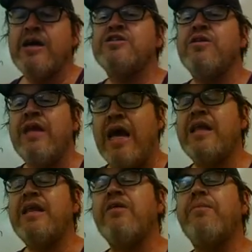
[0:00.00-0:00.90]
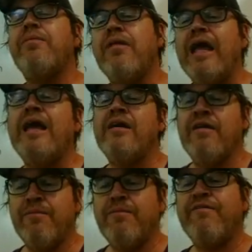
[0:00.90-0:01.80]
So then another plague
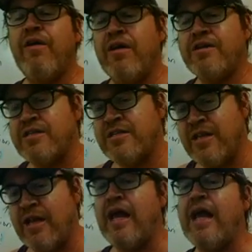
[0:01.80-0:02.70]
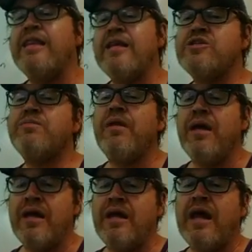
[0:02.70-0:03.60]
befalls the city, and this
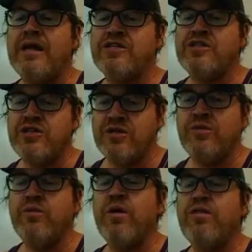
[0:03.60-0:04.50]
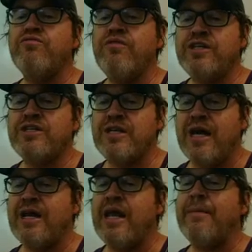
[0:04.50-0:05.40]
plague has to do with
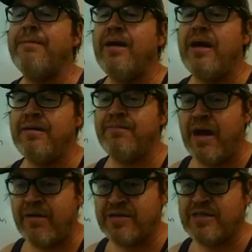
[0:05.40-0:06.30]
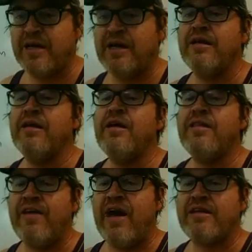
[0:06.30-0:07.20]
regicide and parricide.
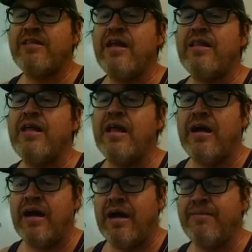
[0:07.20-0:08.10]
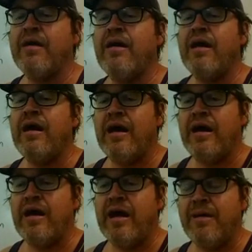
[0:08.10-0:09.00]
The fact that
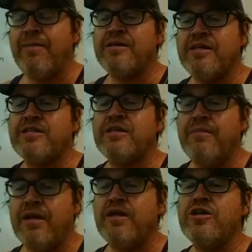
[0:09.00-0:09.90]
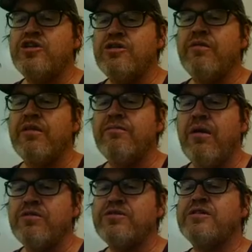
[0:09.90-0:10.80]
Oedipus has committed 2 of the
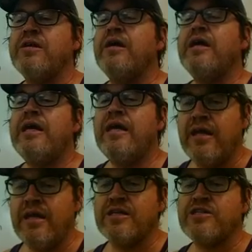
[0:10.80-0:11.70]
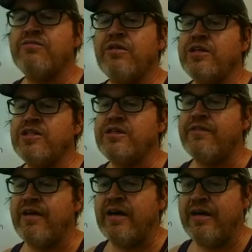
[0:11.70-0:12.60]
most hideous religious
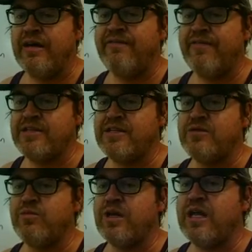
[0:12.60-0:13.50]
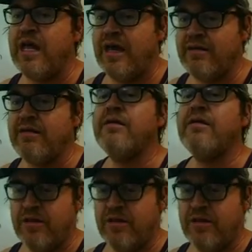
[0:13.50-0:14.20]
offenses one can.